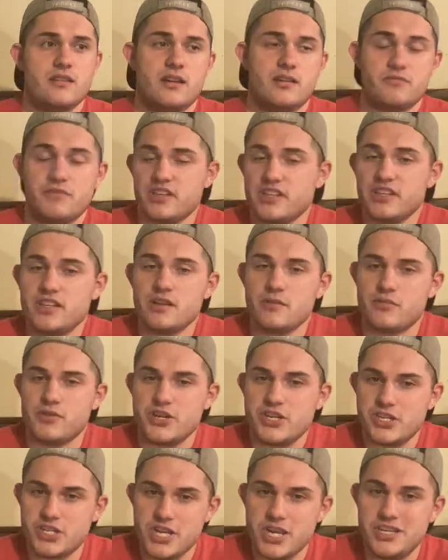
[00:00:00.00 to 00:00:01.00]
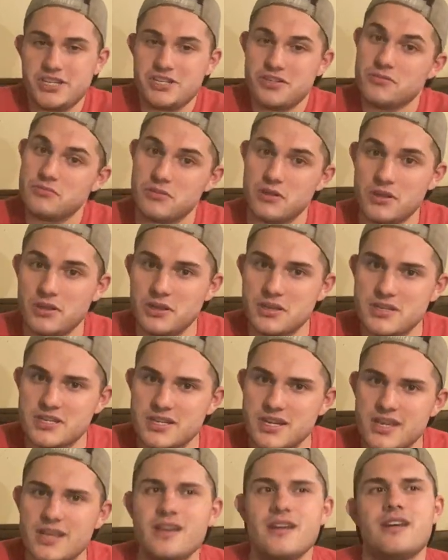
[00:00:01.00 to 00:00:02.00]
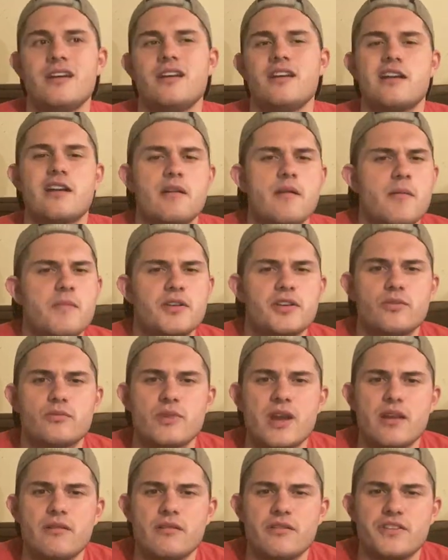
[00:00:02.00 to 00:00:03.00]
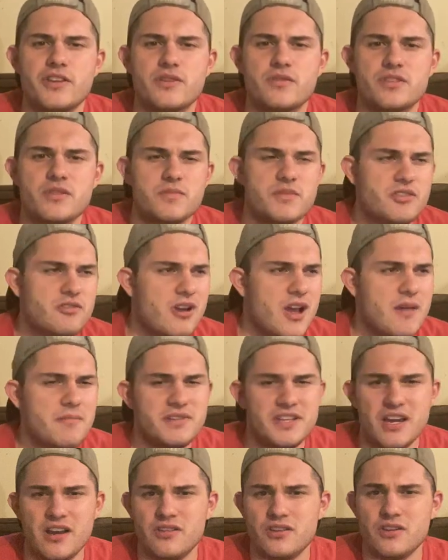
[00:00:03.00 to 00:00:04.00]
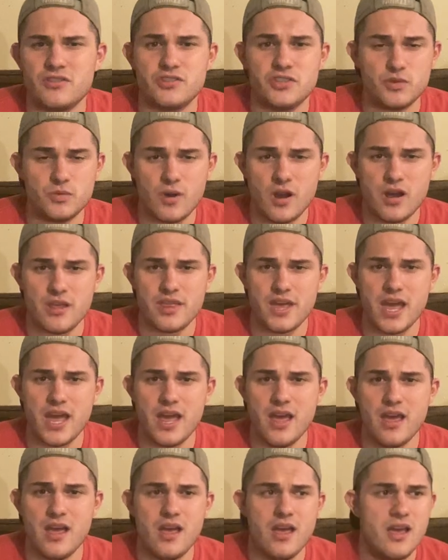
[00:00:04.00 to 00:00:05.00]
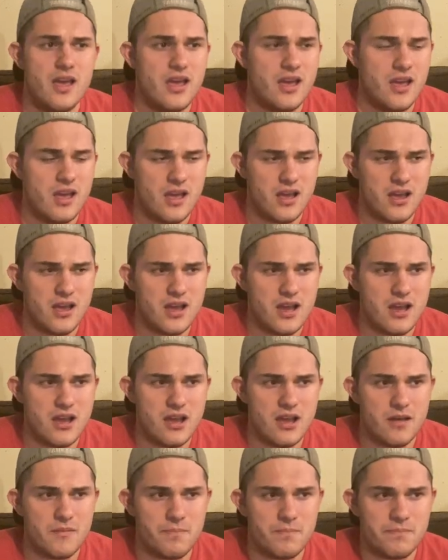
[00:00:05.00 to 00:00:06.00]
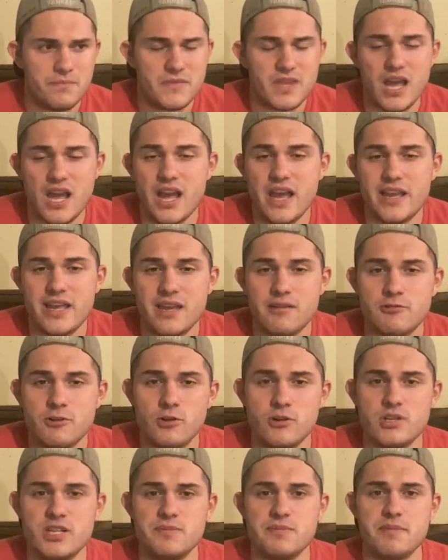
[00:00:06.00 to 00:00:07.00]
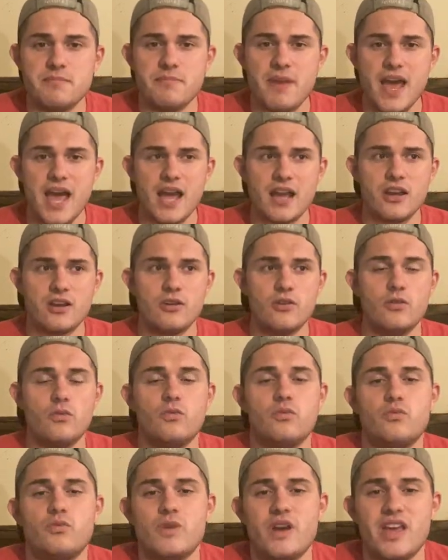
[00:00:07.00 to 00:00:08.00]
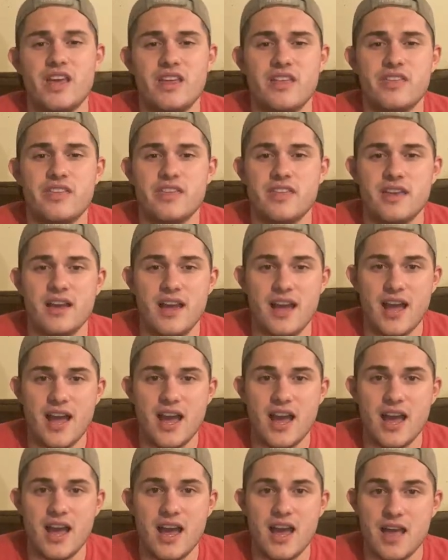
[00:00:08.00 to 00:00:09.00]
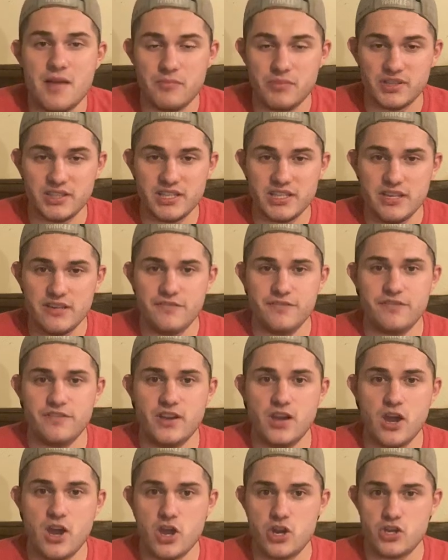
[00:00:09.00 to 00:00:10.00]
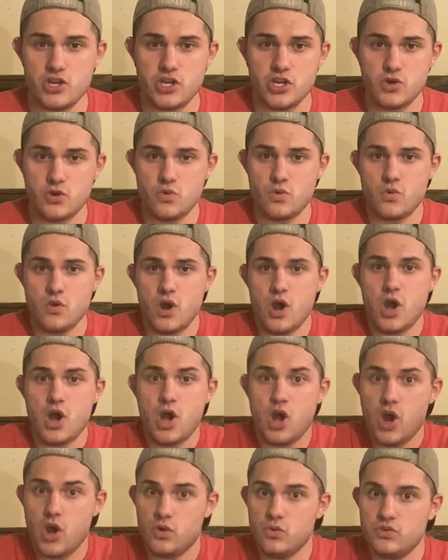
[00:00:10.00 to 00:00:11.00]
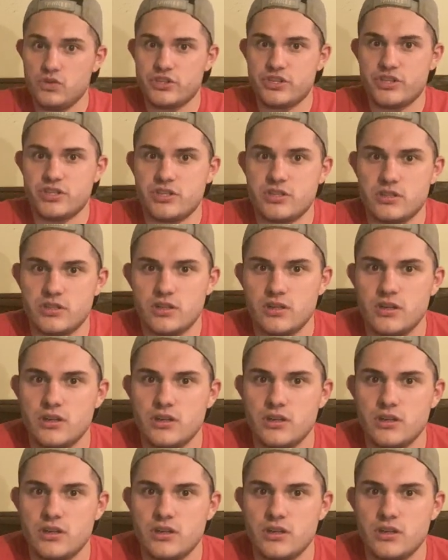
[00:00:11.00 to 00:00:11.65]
really appreciate you listening. Remember to rate, review, subscribe, download, do all that. I am going to be back with, I believe, a new host